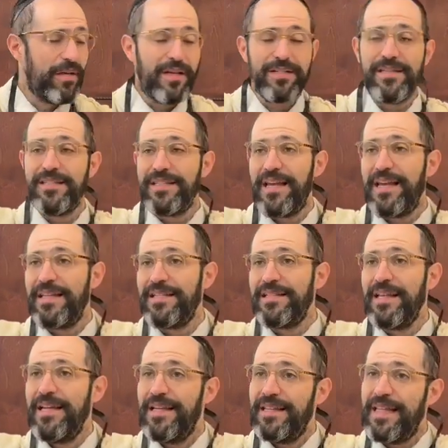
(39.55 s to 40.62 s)
because he says
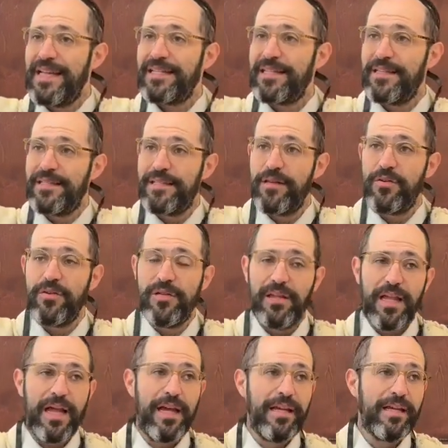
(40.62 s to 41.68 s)
that's considered
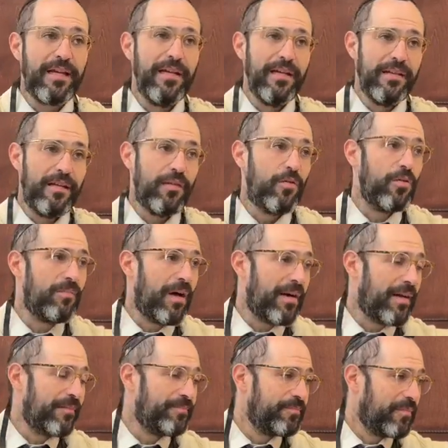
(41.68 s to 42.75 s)
like tikkun
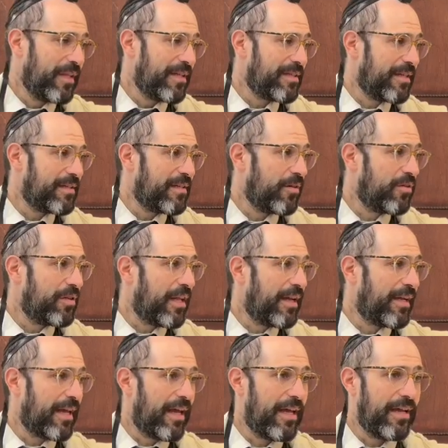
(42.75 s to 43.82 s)
mana. That's considered
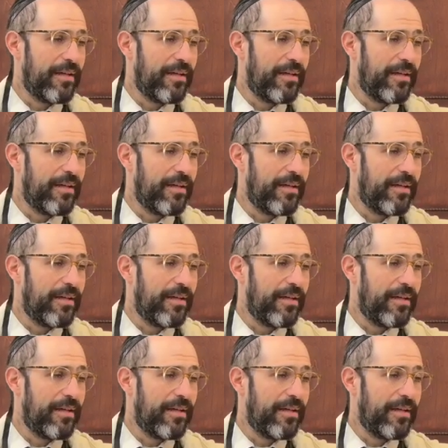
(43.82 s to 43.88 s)
like